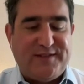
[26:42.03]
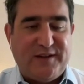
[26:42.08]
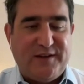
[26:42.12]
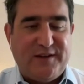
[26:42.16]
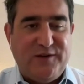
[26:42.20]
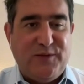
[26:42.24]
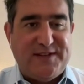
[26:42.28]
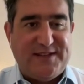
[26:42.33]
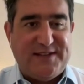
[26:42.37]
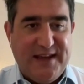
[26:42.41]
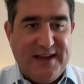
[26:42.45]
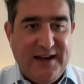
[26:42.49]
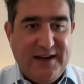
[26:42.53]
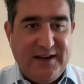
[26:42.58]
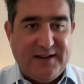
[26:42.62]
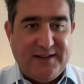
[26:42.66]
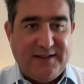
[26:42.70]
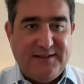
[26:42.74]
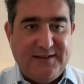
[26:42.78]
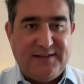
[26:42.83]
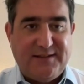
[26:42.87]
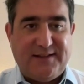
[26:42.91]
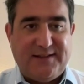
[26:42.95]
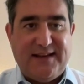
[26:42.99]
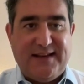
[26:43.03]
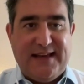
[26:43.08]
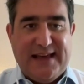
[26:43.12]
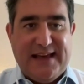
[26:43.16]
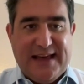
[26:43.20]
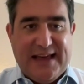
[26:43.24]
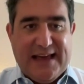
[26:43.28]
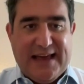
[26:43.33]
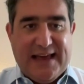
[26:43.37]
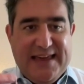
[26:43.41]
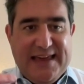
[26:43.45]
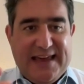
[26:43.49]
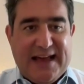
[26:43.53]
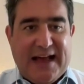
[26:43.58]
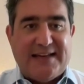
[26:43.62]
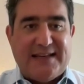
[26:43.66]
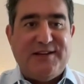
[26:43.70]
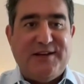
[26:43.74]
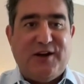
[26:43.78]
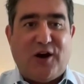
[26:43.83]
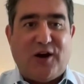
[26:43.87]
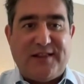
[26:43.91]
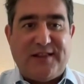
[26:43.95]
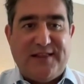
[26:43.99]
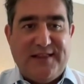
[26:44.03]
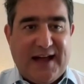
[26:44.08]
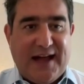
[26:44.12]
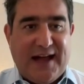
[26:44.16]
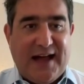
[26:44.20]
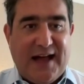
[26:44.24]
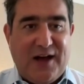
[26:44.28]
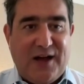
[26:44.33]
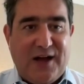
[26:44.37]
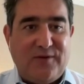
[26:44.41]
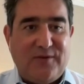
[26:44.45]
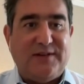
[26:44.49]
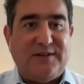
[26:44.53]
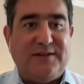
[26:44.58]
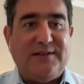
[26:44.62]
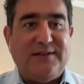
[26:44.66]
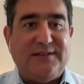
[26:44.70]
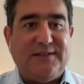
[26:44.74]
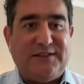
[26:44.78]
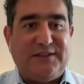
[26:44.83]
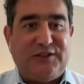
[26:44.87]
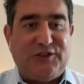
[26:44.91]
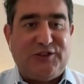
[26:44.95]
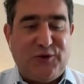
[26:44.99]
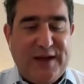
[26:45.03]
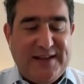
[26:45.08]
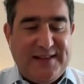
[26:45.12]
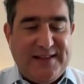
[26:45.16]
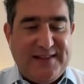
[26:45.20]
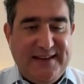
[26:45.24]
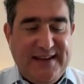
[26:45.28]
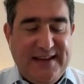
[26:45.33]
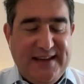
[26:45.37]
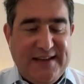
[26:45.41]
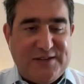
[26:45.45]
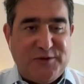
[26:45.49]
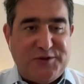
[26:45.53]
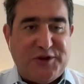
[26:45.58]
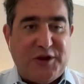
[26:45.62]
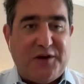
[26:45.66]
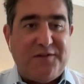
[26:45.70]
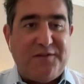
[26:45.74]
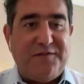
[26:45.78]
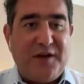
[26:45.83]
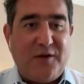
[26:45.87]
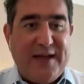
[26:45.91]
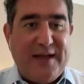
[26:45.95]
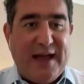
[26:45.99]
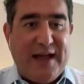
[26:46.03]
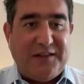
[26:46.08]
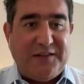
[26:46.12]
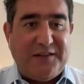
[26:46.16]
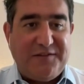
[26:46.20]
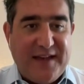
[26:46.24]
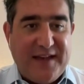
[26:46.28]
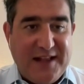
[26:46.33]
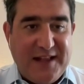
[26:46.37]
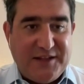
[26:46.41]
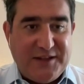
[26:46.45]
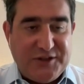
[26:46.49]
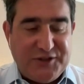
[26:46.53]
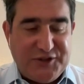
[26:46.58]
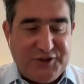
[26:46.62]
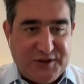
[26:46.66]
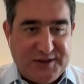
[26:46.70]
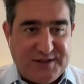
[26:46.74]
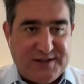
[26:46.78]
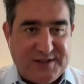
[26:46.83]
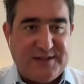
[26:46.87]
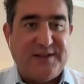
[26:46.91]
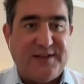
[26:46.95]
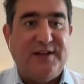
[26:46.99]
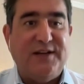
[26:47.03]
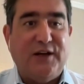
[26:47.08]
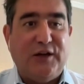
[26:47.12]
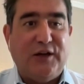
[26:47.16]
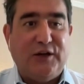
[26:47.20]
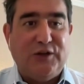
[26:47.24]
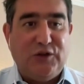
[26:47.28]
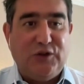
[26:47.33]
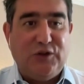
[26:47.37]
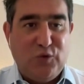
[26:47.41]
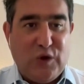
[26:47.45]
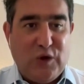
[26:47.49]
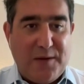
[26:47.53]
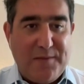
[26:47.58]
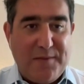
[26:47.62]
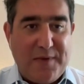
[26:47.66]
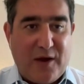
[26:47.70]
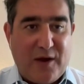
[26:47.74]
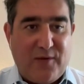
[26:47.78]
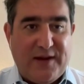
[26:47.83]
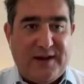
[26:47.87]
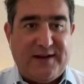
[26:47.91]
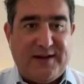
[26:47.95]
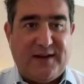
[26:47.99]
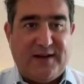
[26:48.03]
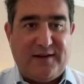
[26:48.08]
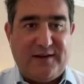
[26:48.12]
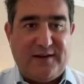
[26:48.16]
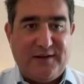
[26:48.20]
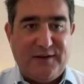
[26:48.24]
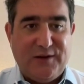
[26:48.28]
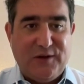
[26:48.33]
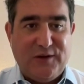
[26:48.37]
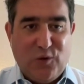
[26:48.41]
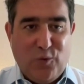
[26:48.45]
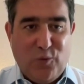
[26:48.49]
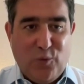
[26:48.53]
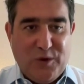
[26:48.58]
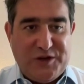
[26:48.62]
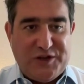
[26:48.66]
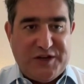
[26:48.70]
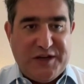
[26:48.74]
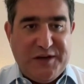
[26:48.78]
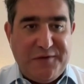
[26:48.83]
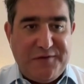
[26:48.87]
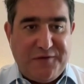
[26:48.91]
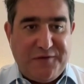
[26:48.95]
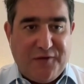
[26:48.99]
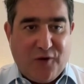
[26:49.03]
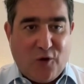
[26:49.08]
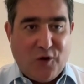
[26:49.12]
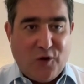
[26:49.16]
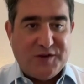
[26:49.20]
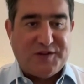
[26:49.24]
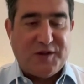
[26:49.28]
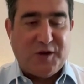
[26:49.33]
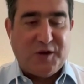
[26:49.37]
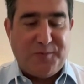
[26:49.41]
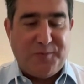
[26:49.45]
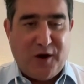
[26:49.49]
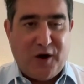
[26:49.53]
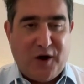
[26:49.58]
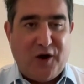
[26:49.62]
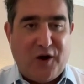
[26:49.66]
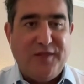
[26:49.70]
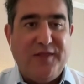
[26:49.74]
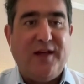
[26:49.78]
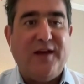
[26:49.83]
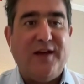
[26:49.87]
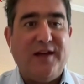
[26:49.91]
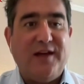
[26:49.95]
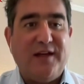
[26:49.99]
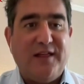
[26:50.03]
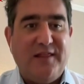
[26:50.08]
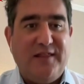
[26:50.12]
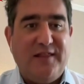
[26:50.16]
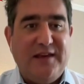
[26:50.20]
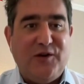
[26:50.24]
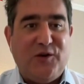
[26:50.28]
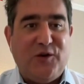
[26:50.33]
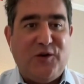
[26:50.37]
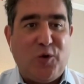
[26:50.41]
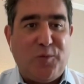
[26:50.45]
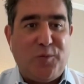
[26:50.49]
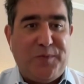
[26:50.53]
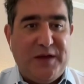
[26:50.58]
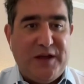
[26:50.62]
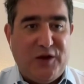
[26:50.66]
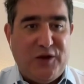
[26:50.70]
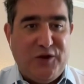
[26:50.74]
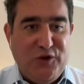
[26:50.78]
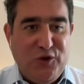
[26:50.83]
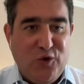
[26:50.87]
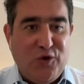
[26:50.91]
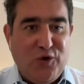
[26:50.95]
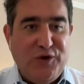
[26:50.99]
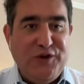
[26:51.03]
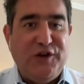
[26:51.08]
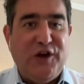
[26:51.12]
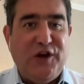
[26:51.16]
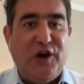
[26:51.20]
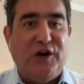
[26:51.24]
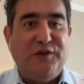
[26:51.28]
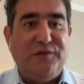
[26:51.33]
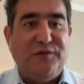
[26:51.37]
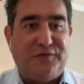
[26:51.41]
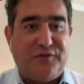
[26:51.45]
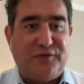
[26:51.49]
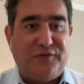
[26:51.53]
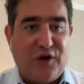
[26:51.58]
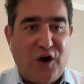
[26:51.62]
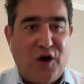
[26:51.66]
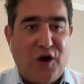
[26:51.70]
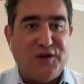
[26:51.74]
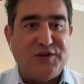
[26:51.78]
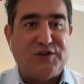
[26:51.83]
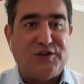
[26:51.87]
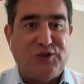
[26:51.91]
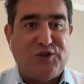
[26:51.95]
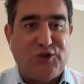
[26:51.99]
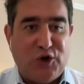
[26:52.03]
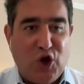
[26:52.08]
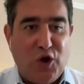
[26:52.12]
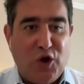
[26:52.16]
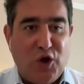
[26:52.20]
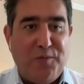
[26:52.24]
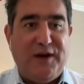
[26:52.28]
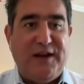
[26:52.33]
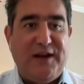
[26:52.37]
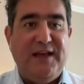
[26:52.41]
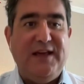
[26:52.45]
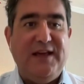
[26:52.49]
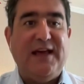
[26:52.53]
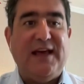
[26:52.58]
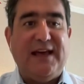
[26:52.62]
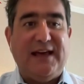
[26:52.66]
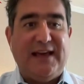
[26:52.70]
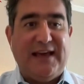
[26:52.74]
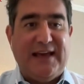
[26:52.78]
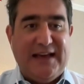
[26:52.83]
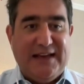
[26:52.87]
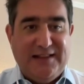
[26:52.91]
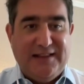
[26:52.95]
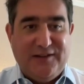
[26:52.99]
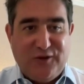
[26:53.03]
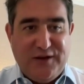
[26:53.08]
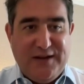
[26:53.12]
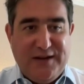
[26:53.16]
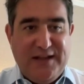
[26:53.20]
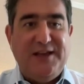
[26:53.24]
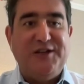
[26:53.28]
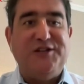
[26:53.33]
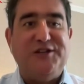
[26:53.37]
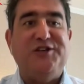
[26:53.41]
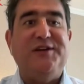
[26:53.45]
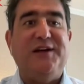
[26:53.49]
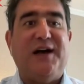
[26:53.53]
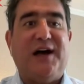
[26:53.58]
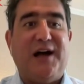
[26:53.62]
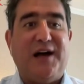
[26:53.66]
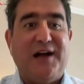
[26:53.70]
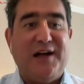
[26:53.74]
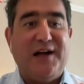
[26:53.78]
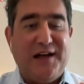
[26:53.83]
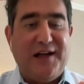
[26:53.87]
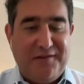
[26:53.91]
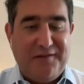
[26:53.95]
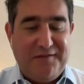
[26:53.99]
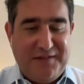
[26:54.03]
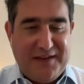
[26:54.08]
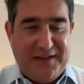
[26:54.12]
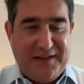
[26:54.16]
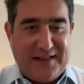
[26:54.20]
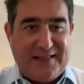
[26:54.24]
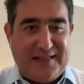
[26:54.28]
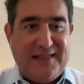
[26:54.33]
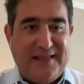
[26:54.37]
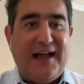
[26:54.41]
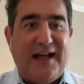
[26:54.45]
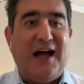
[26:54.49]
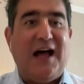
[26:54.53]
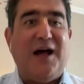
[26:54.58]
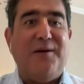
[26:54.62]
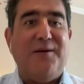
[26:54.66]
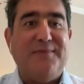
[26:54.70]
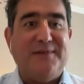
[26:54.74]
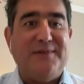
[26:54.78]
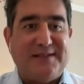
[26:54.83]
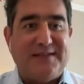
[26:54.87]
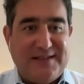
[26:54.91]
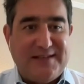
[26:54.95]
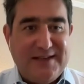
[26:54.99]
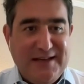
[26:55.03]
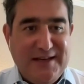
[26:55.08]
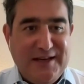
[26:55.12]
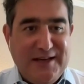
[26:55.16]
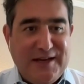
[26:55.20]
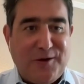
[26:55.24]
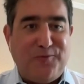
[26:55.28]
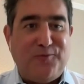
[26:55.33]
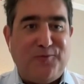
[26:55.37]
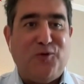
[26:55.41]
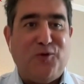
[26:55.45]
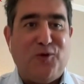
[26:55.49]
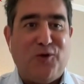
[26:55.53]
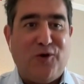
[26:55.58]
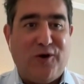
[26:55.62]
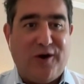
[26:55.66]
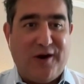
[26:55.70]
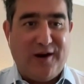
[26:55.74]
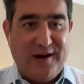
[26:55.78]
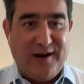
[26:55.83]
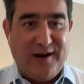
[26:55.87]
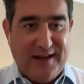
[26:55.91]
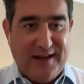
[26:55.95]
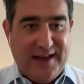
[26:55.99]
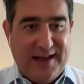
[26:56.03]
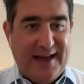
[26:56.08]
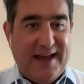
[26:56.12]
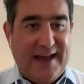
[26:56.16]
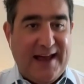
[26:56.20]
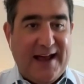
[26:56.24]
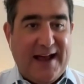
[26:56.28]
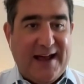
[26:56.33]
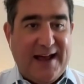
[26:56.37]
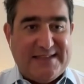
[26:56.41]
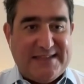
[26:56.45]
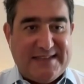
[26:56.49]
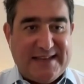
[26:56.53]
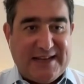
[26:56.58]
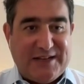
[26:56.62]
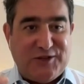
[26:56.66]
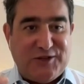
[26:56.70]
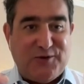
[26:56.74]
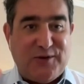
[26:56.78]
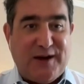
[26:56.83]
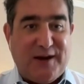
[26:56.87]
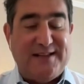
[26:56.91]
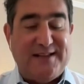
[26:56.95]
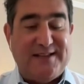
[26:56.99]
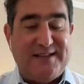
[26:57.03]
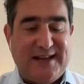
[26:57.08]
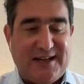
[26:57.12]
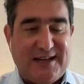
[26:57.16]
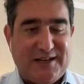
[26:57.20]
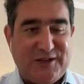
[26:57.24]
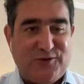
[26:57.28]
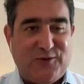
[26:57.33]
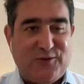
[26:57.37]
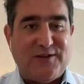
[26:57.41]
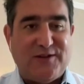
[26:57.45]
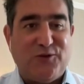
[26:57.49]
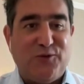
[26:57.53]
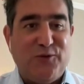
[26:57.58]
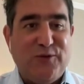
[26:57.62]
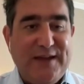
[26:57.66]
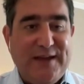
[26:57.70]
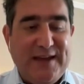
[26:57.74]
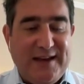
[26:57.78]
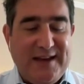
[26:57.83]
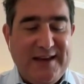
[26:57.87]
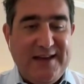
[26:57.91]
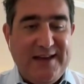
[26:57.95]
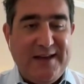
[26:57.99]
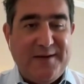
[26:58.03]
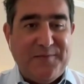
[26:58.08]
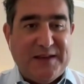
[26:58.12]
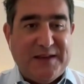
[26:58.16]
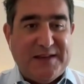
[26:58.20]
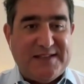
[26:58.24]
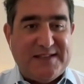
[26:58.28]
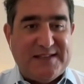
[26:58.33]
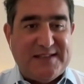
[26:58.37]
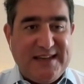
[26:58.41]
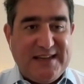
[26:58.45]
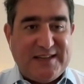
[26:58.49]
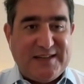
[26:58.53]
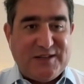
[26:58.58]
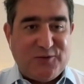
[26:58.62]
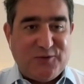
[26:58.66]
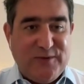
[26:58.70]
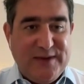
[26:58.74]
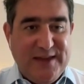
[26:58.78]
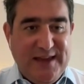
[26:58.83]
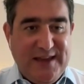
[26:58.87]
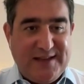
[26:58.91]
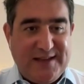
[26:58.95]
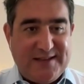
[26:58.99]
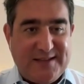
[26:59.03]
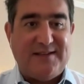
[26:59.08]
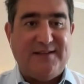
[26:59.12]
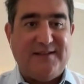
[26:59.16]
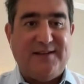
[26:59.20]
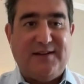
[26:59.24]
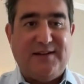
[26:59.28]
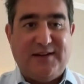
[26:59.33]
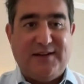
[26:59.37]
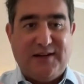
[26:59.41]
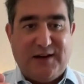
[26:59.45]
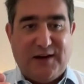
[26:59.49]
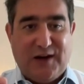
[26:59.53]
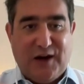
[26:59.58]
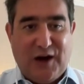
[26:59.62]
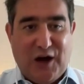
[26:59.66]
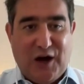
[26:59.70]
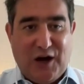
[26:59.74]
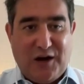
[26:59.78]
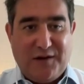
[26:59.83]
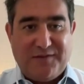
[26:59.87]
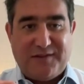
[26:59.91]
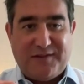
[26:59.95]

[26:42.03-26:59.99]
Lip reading: with England, he has got now trade deals which are very advantageous to America, which he forced upon the European Union, France, Germany, Indonesia, Vietnam, Singapore, etc., etc. So really 6 weeks of